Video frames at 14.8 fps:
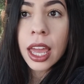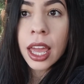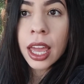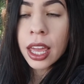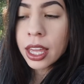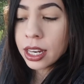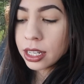
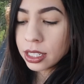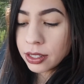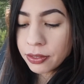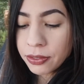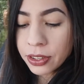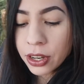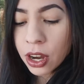
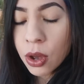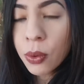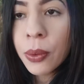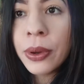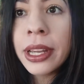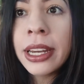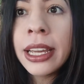and figure out
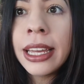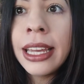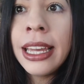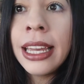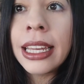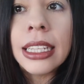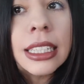what we're gonna
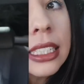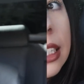eat.